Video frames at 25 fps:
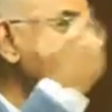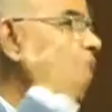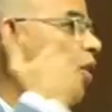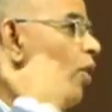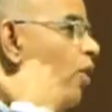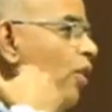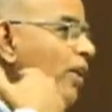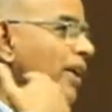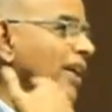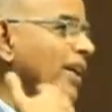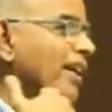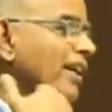
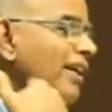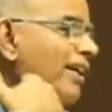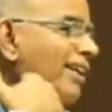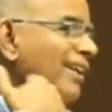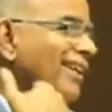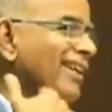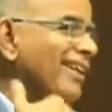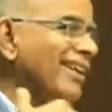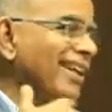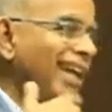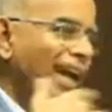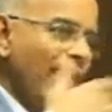Okay.
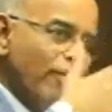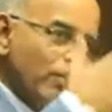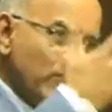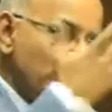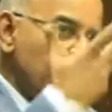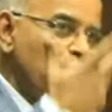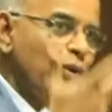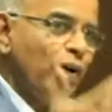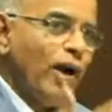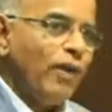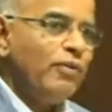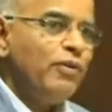Have
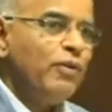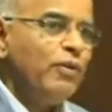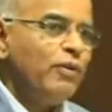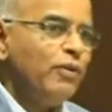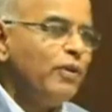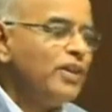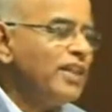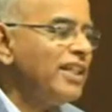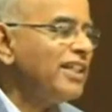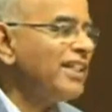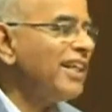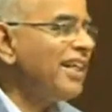you
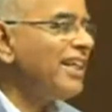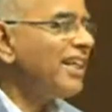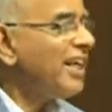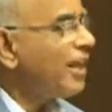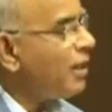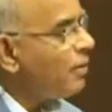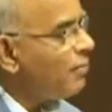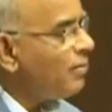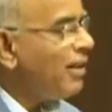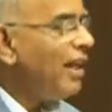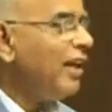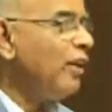visited
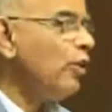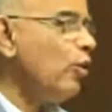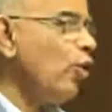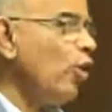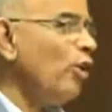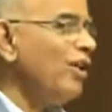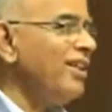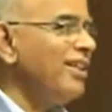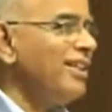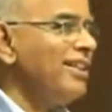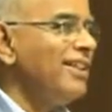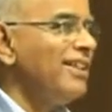criminal
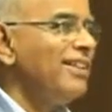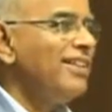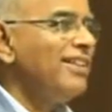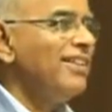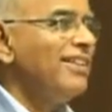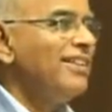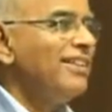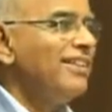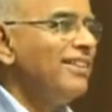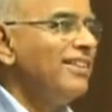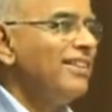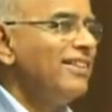courts?
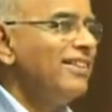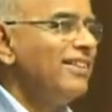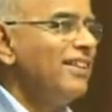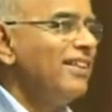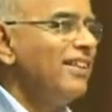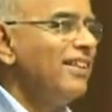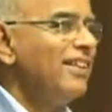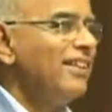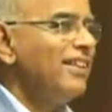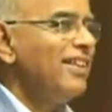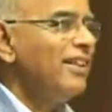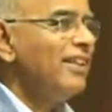
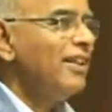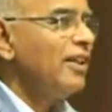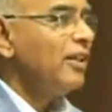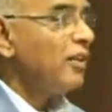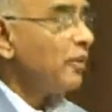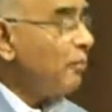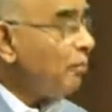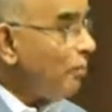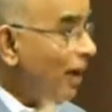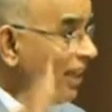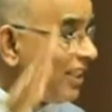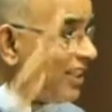
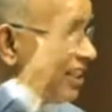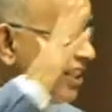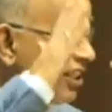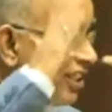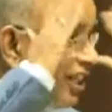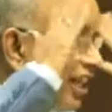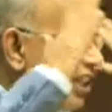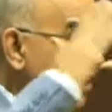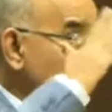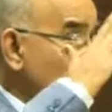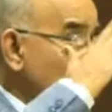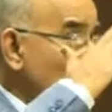
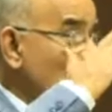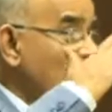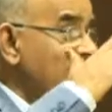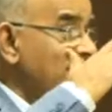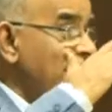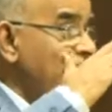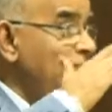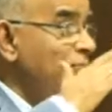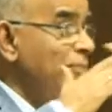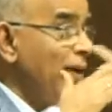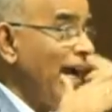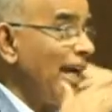Magistrate courts
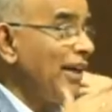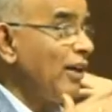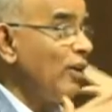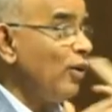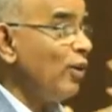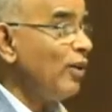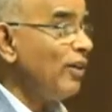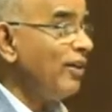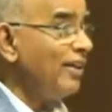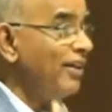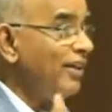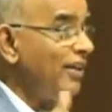in
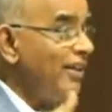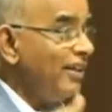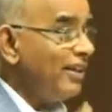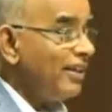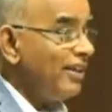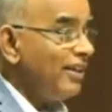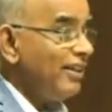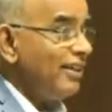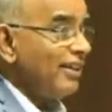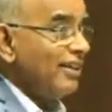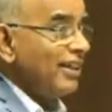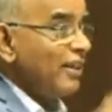Bangalore?
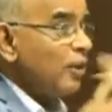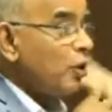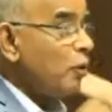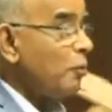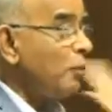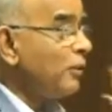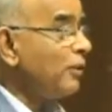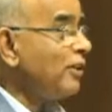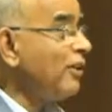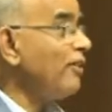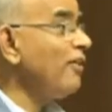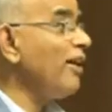In
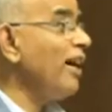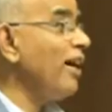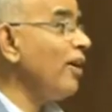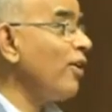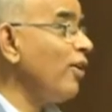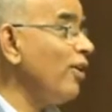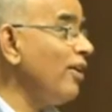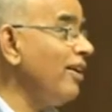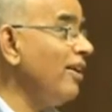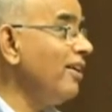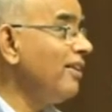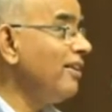Rupatunga
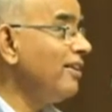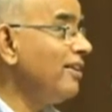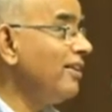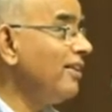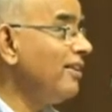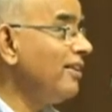Road?